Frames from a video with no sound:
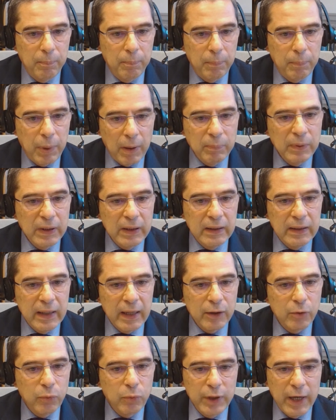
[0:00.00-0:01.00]
public
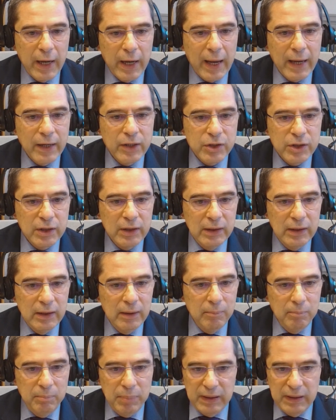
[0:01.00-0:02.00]
debt would
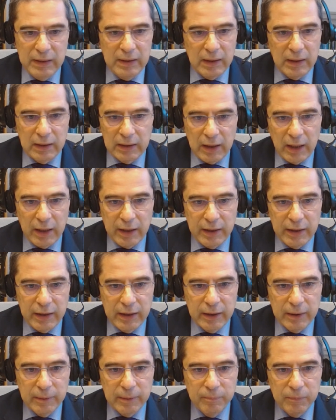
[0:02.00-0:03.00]
actually be
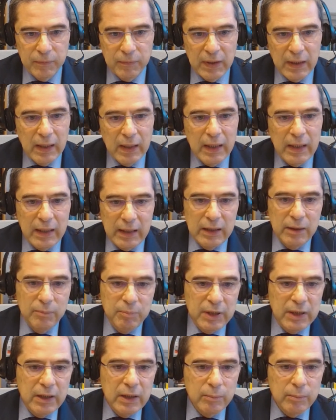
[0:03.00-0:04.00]
declining. In the
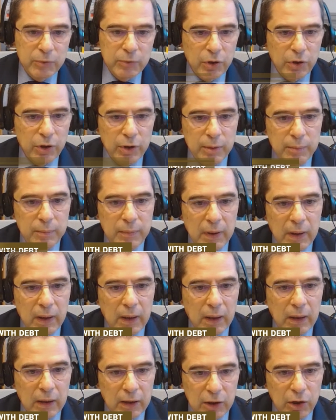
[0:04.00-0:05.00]
medium term,
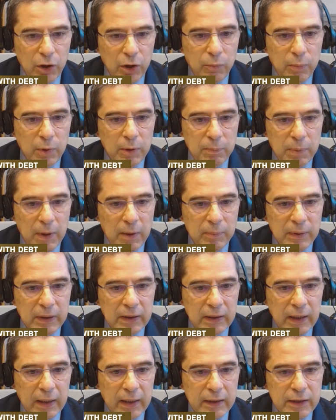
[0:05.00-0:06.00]
global
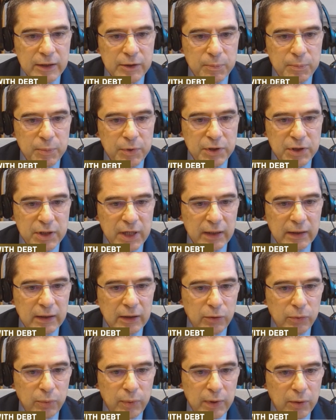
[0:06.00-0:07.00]
public debt is
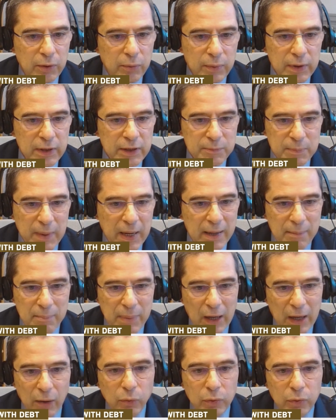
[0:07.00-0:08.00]
projected to increase by
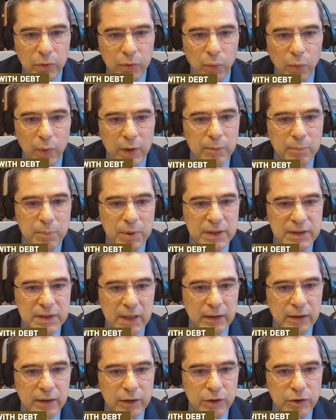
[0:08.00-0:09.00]
about 1
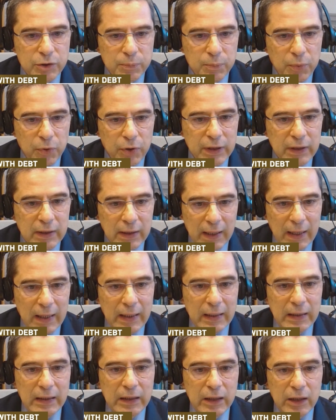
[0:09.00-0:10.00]
percentage point
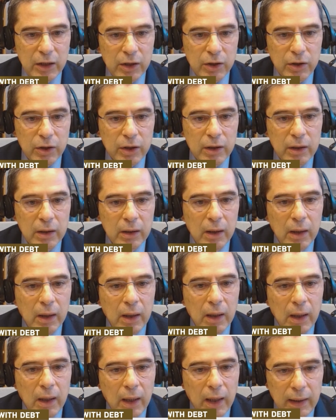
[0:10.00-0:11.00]
a year
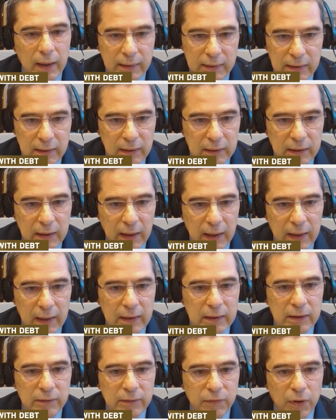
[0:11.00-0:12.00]
until the
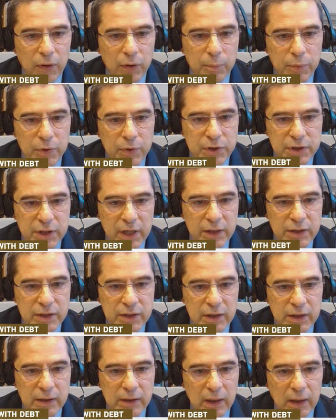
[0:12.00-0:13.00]
end of our
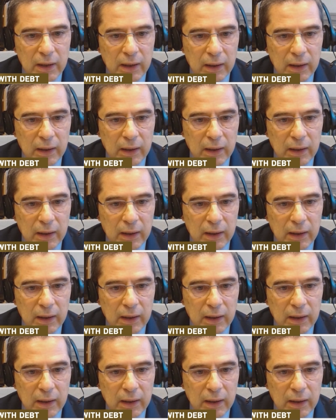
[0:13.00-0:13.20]
projection